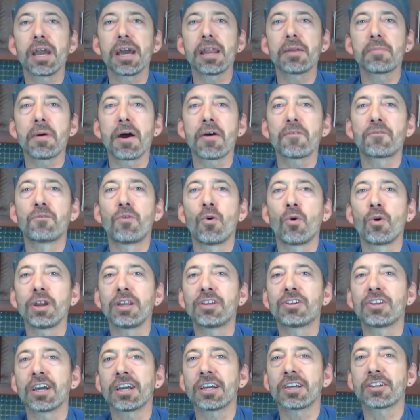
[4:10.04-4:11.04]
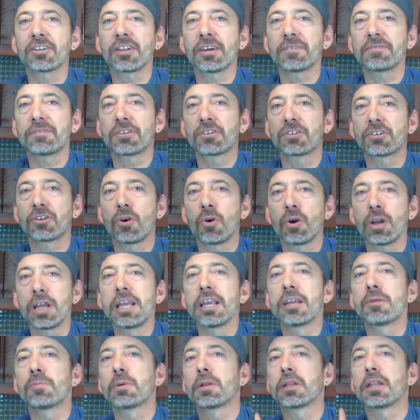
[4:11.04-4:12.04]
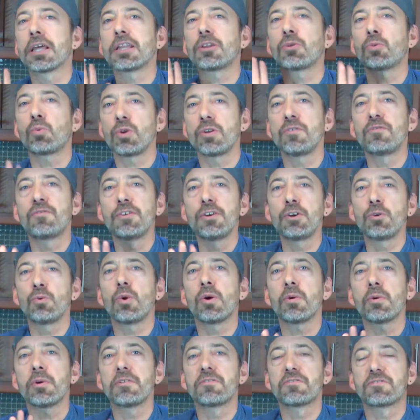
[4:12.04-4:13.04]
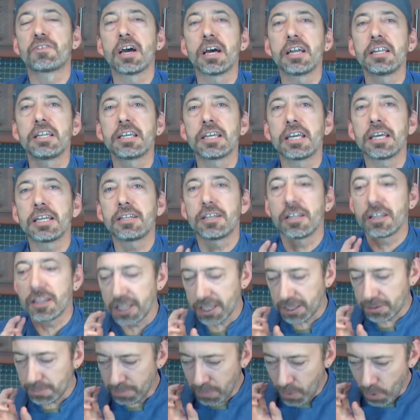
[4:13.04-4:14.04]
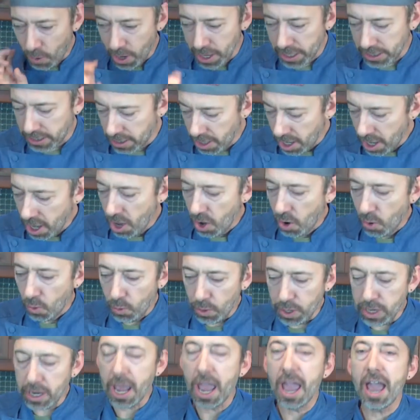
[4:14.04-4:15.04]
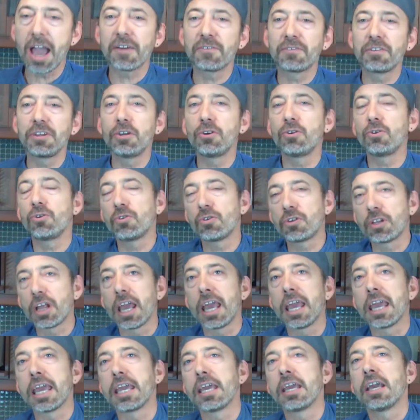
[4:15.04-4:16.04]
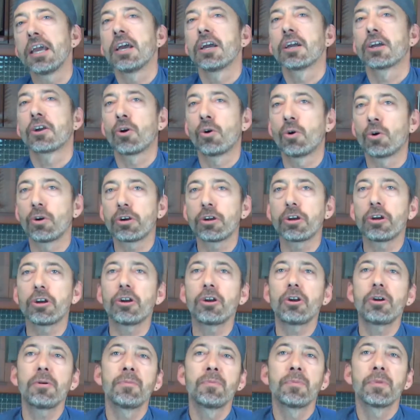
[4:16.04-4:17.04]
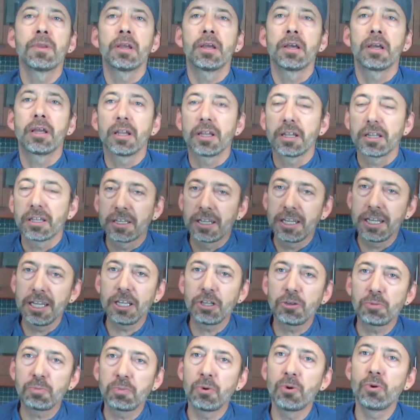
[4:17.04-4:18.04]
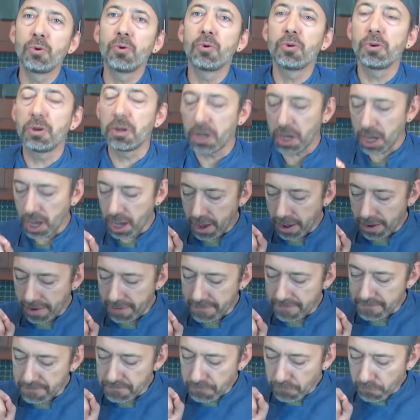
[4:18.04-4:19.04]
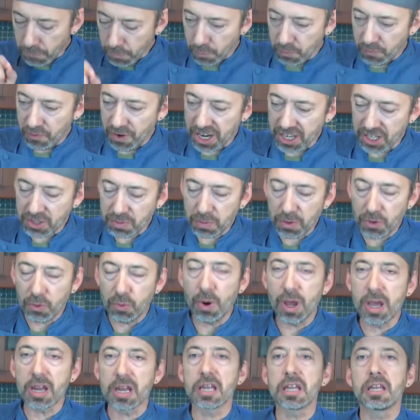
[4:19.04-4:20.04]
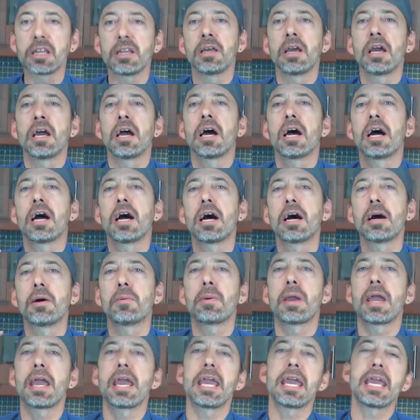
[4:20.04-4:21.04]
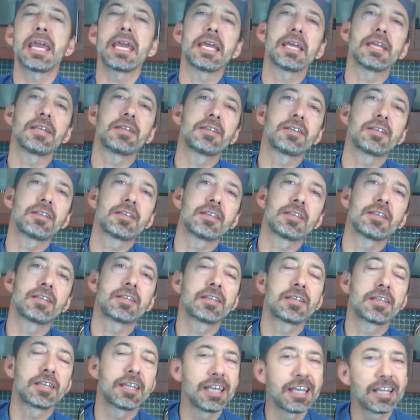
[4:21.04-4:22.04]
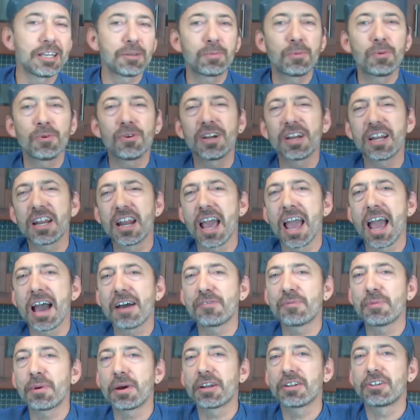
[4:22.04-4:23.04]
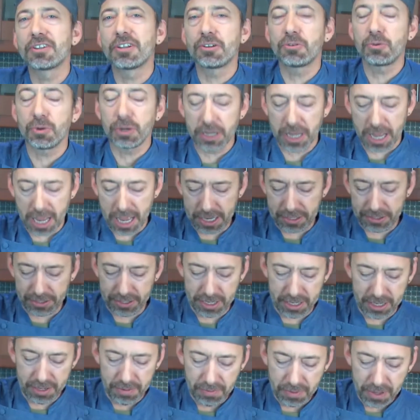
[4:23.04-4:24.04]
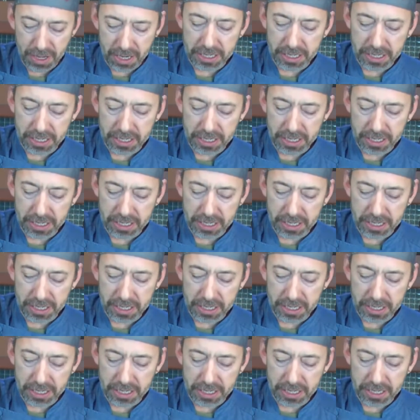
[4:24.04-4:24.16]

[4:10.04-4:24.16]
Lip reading: we got about 40 seconds left of stirring here, but let's review what we've done to get to this point. We have used a 1/4 teaspoon of vegetable rennet, a 1.5 teaspoons about citric acid,